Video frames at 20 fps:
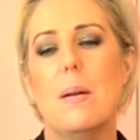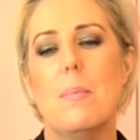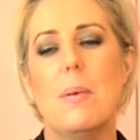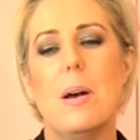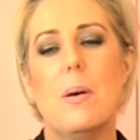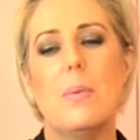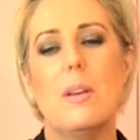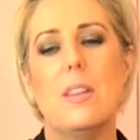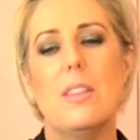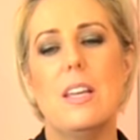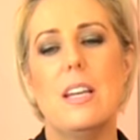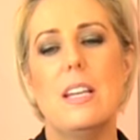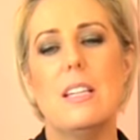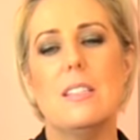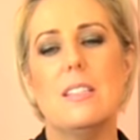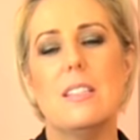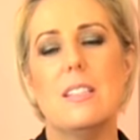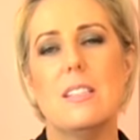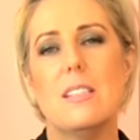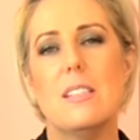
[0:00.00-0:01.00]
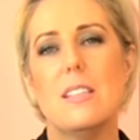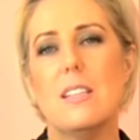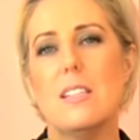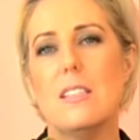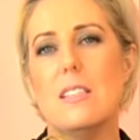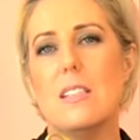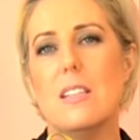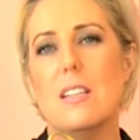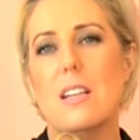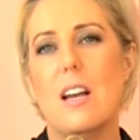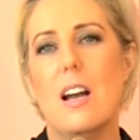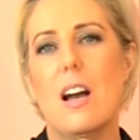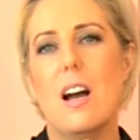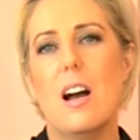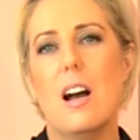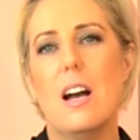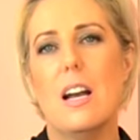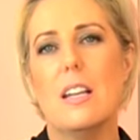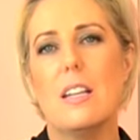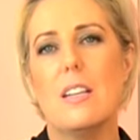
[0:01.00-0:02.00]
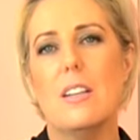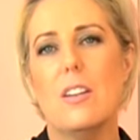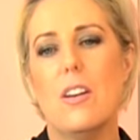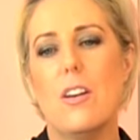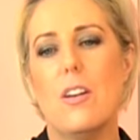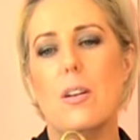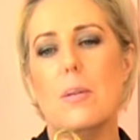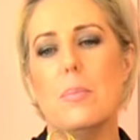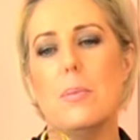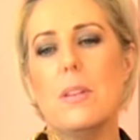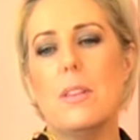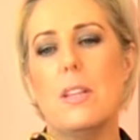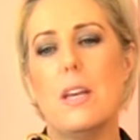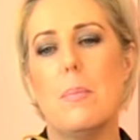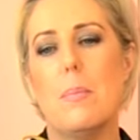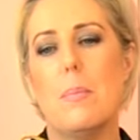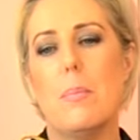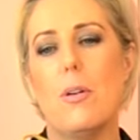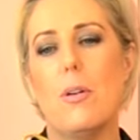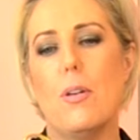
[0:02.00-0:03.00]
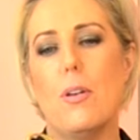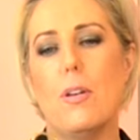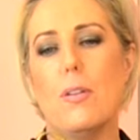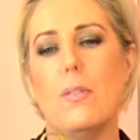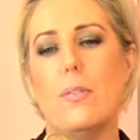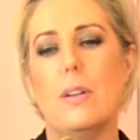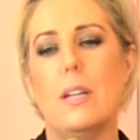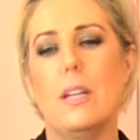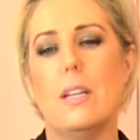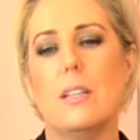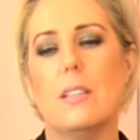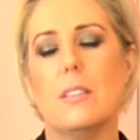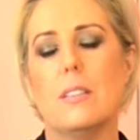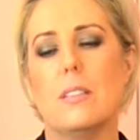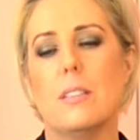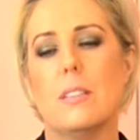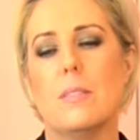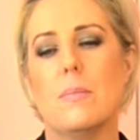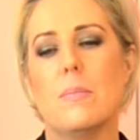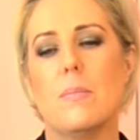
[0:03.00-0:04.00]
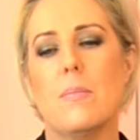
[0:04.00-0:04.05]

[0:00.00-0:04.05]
But with these scissors, I can open them perfect.